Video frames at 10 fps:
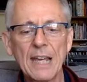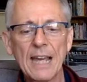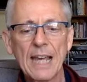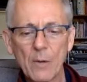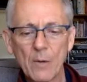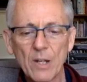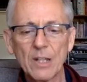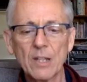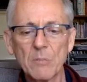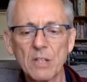how I
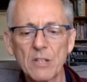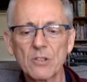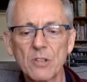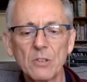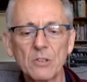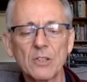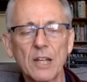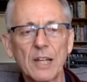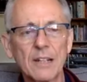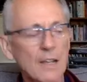can be salt
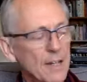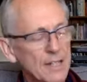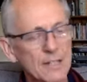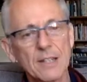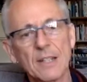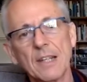and light